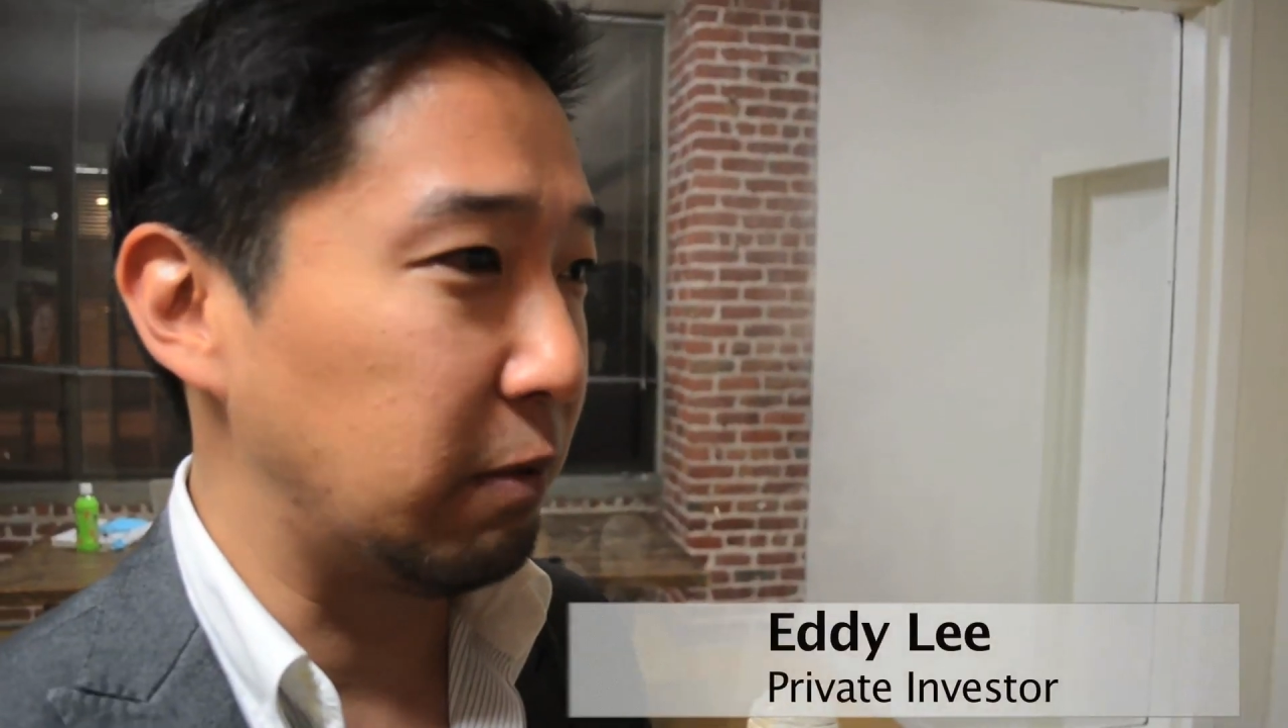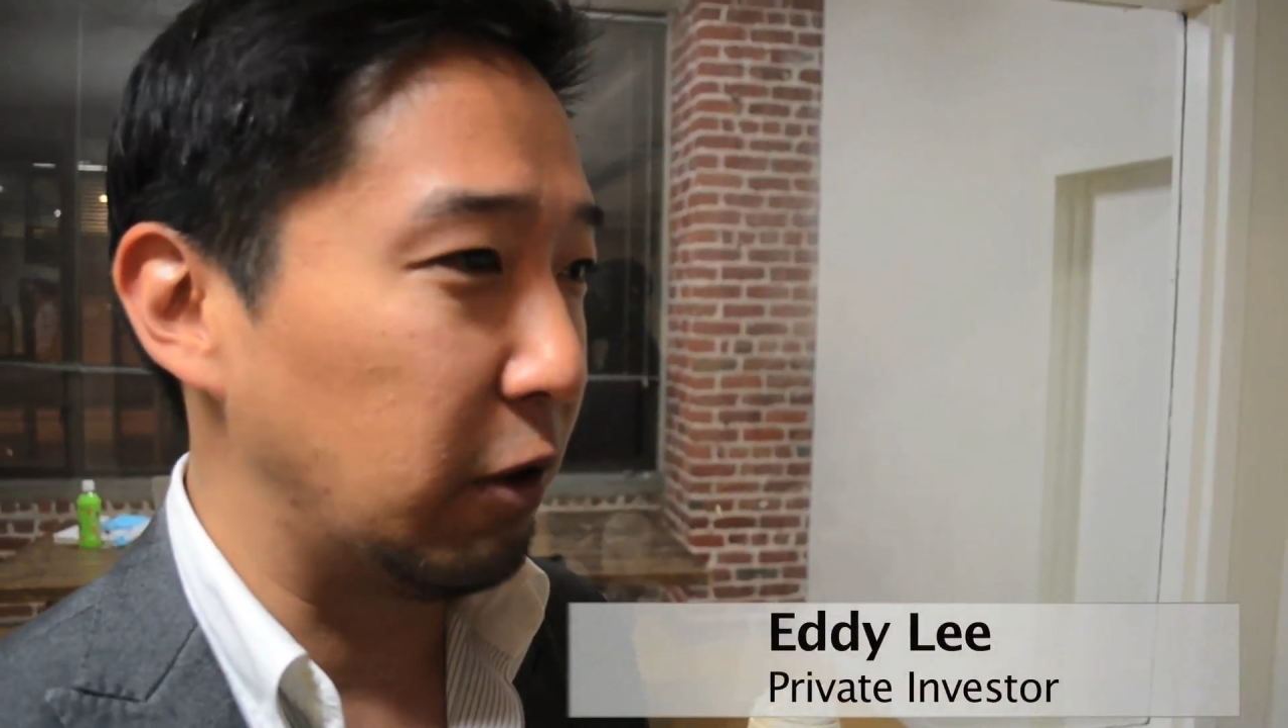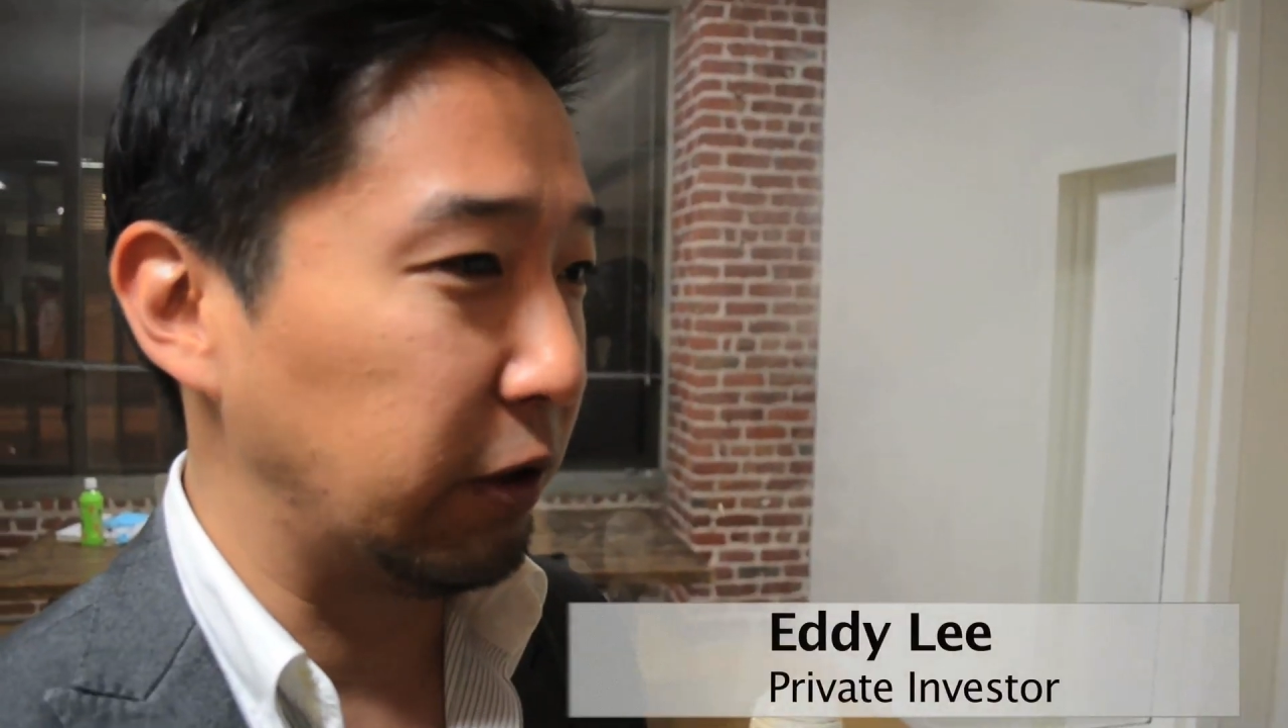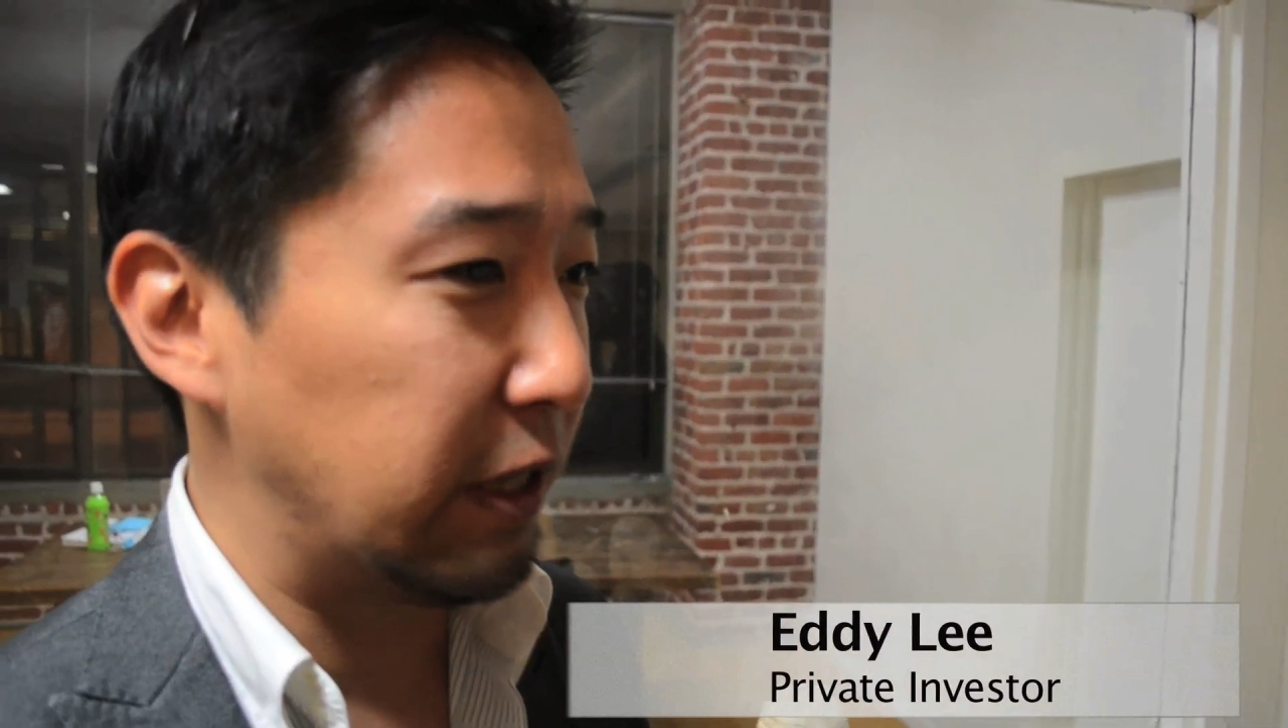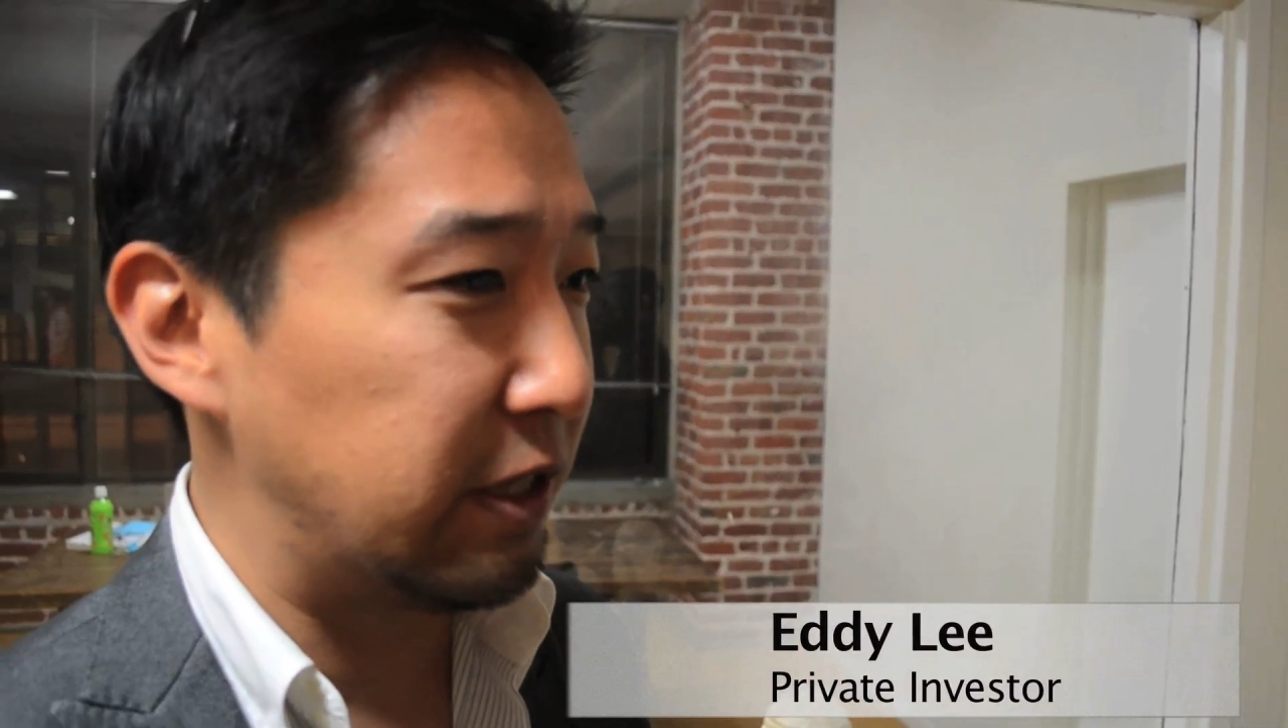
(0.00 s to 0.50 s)

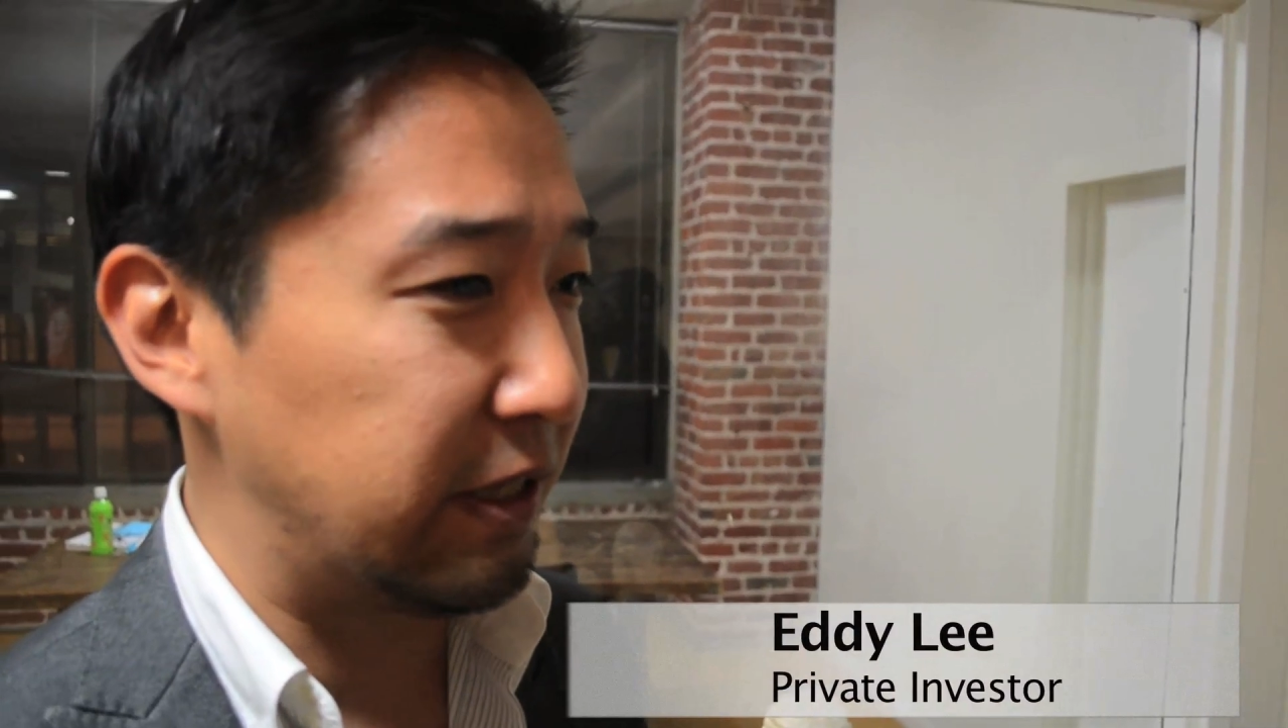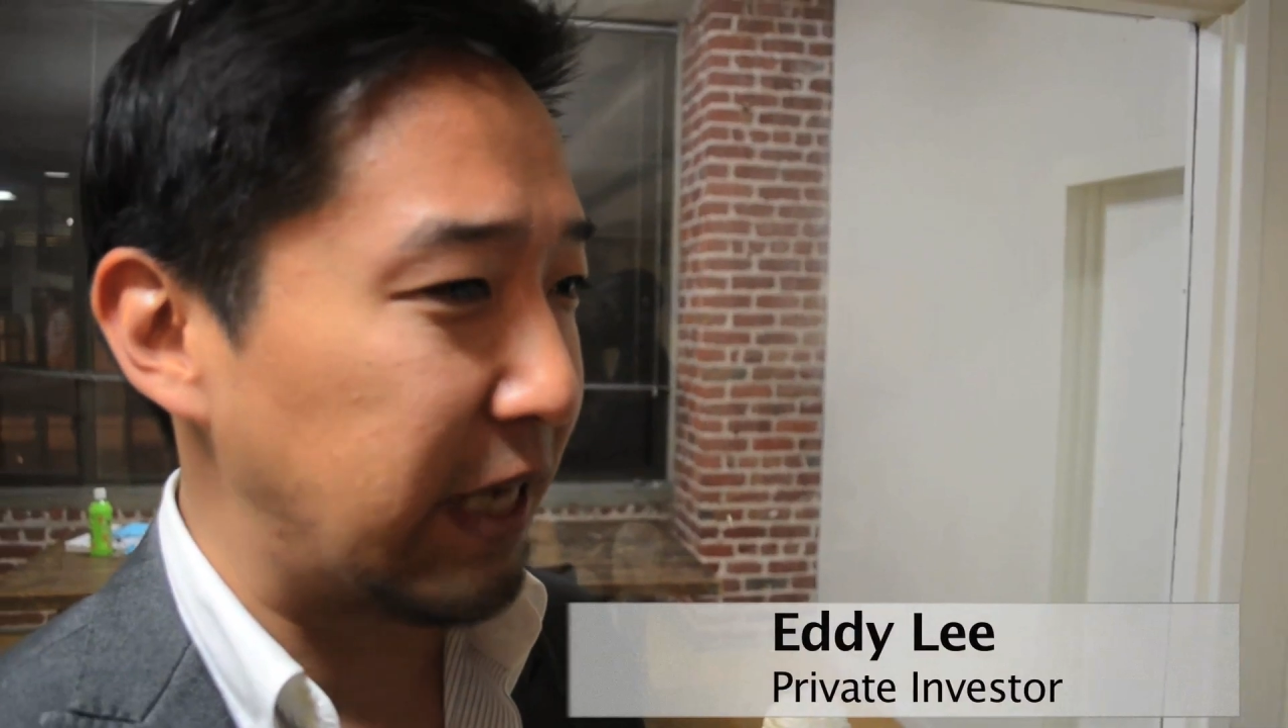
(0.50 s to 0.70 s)
market that's